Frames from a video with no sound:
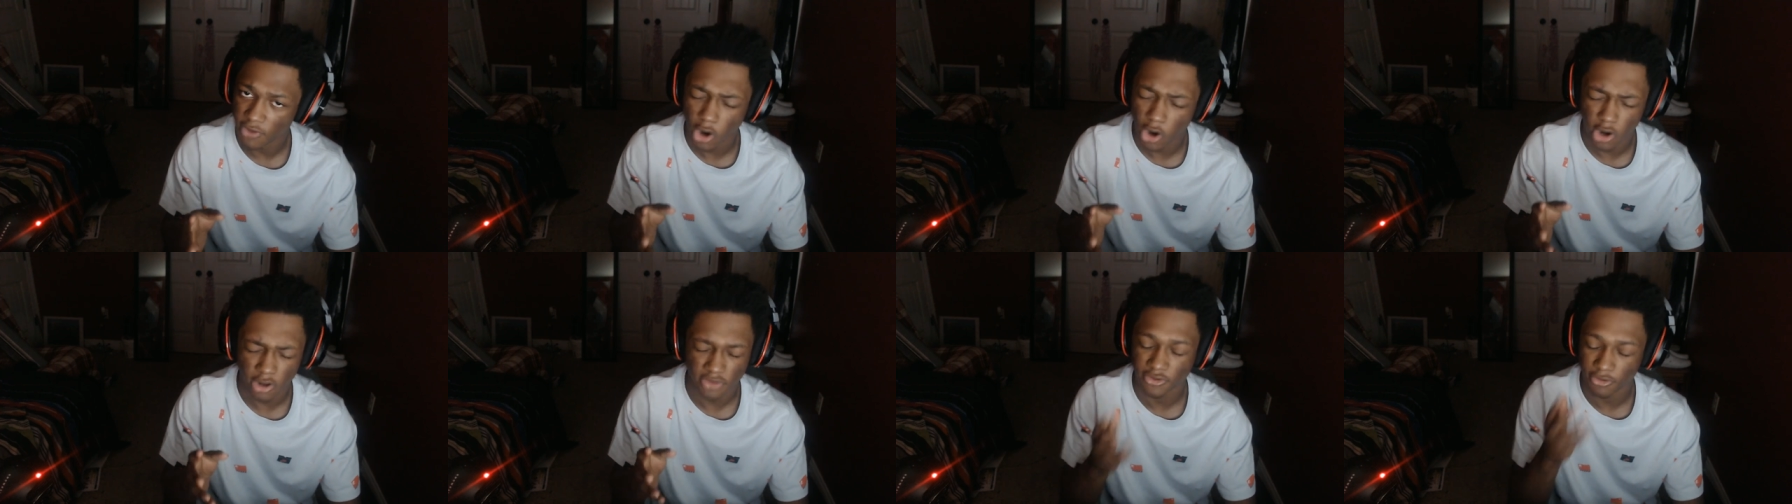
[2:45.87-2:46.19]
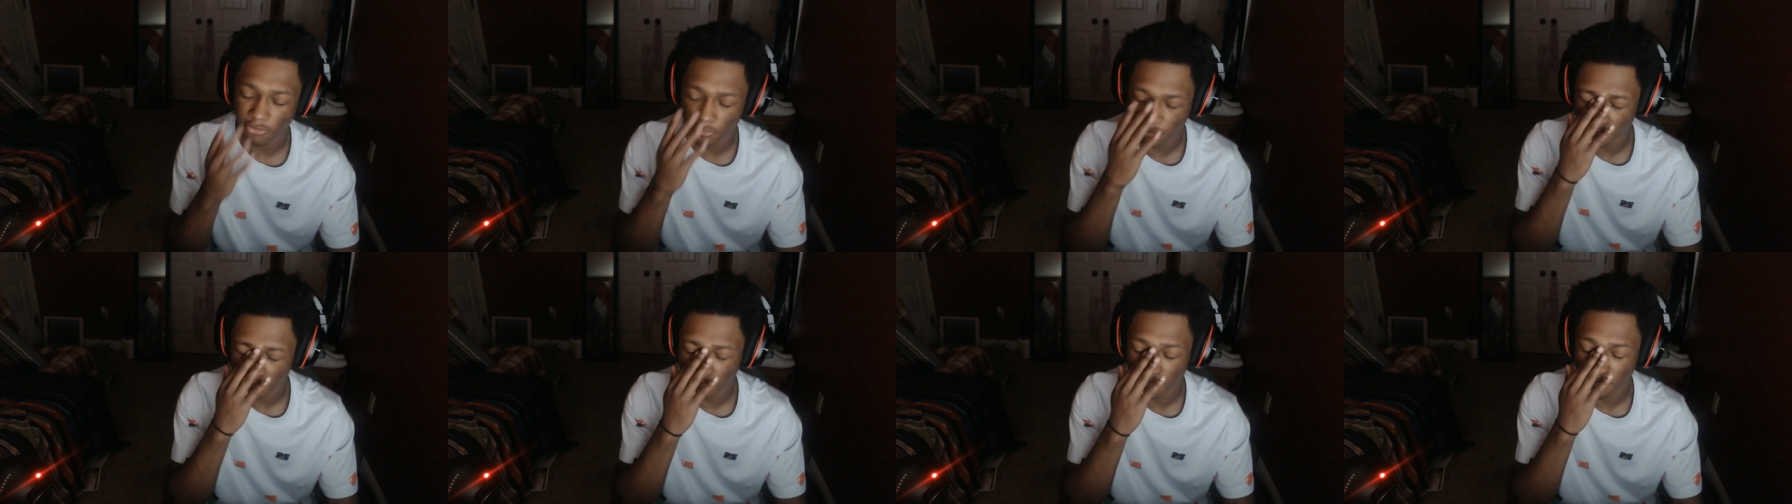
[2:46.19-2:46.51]
Oh, I said
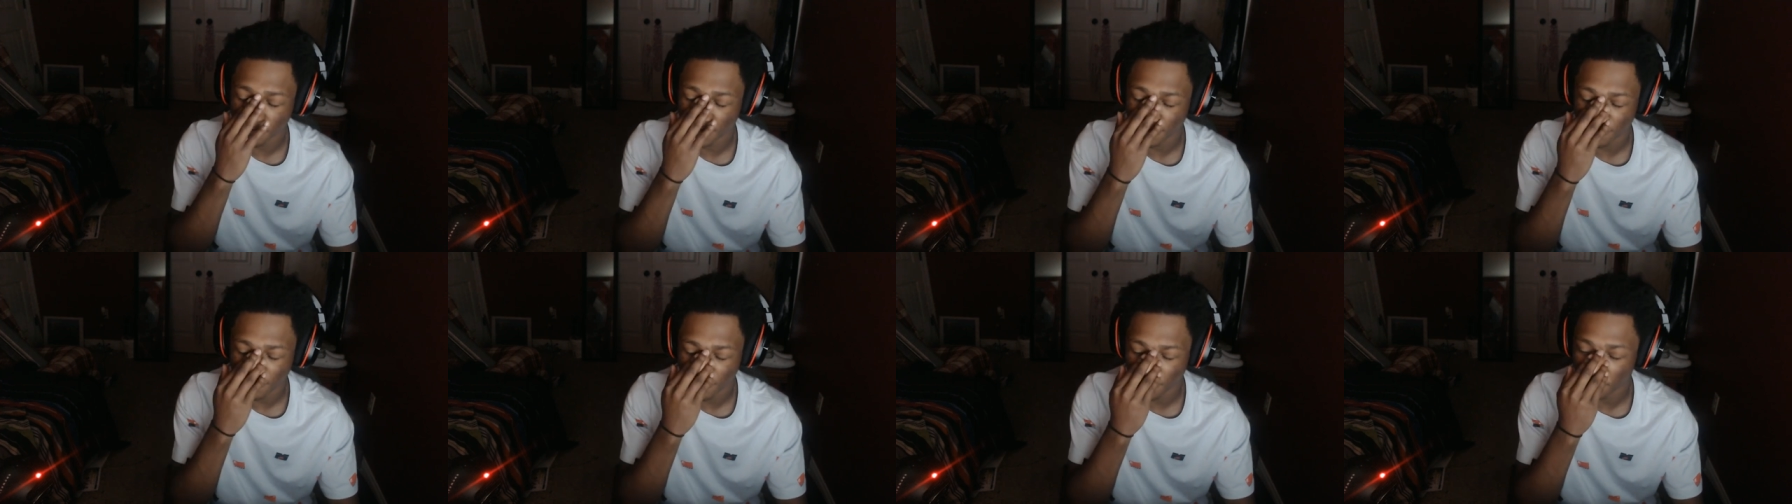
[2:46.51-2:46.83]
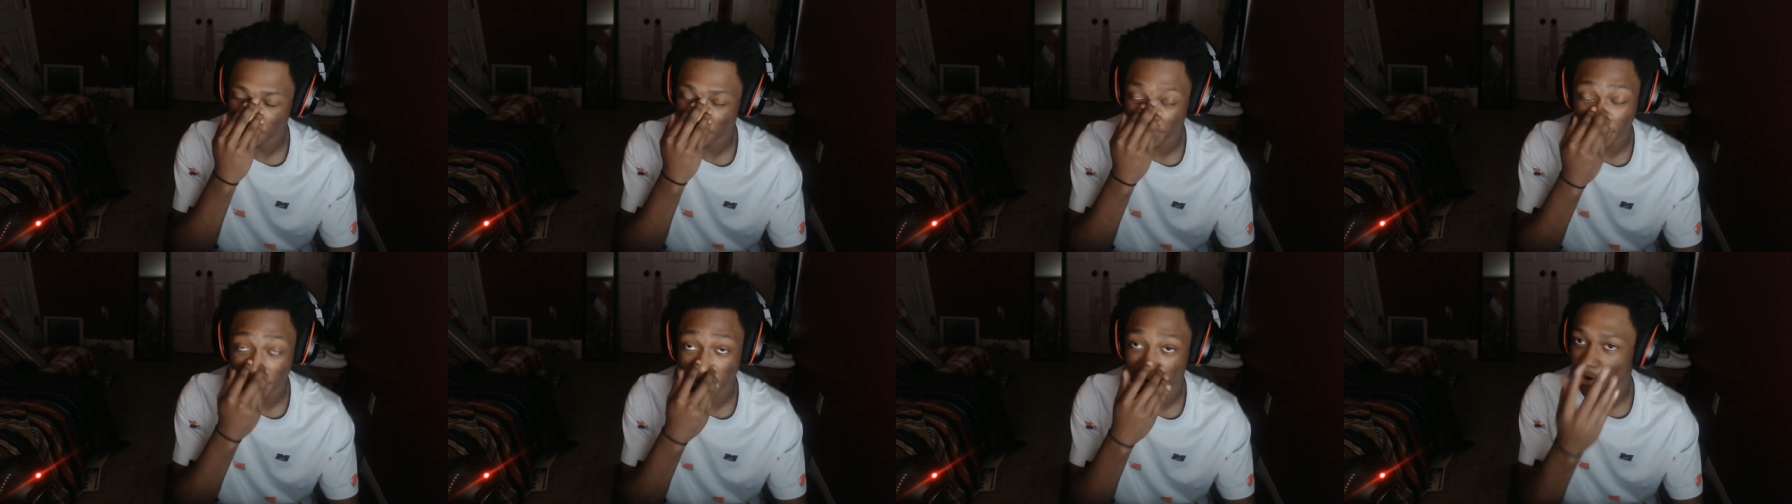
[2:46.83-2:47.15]
Christmas Eve. Oh
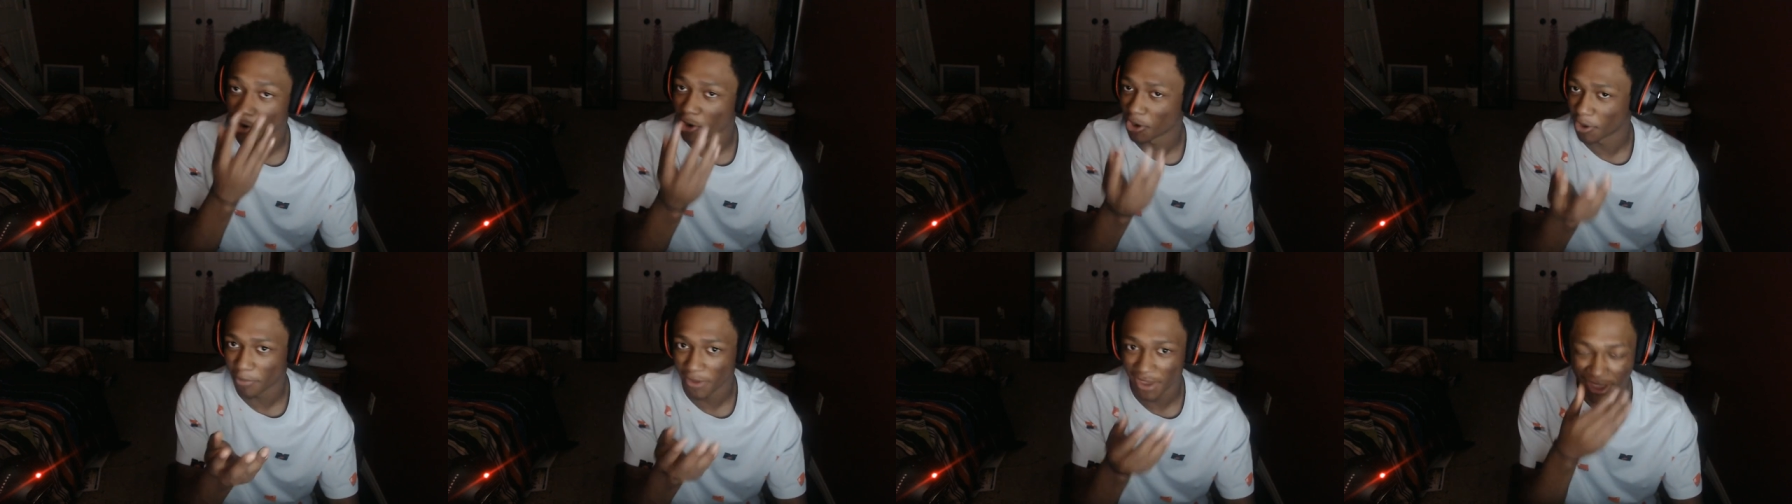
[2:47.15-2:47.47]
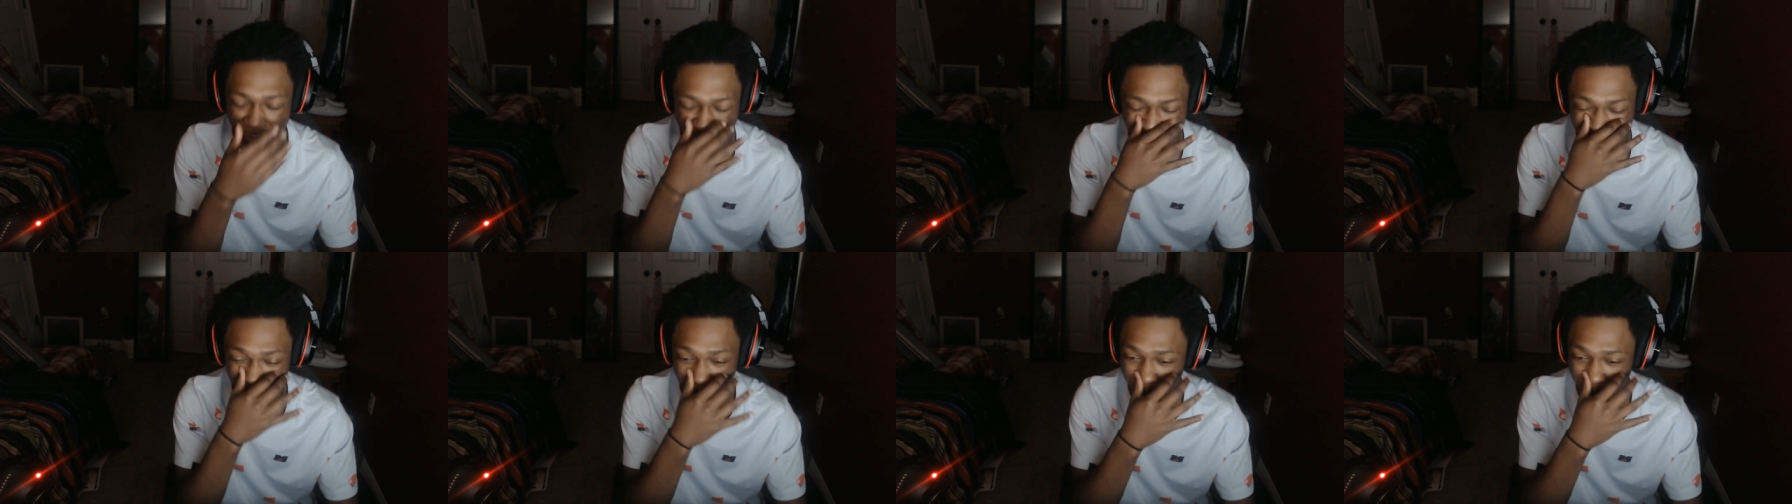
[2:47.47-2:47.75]
my God, I already passed.